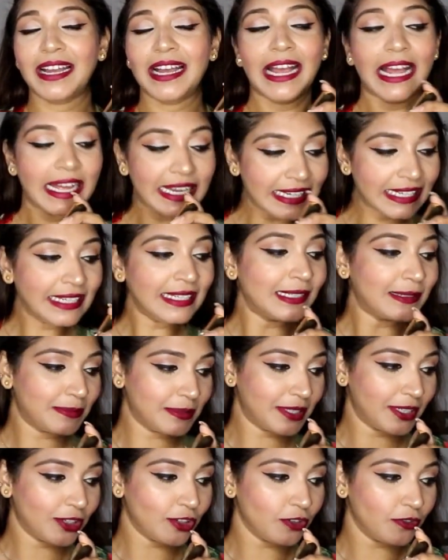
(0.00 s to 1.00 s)
Any
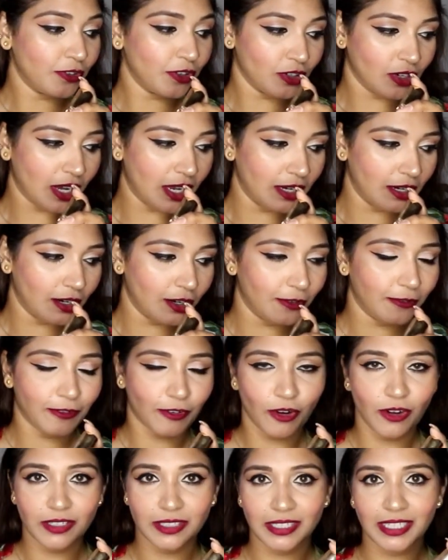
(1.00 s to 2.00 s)
lipstick of your color, of
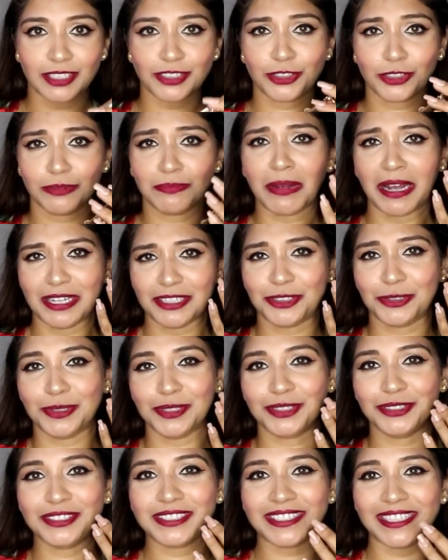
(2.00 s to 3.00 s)
course, that should match
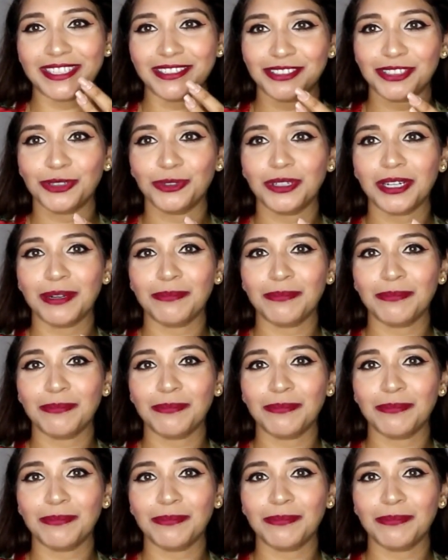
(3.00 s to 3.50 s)
with your skin tone.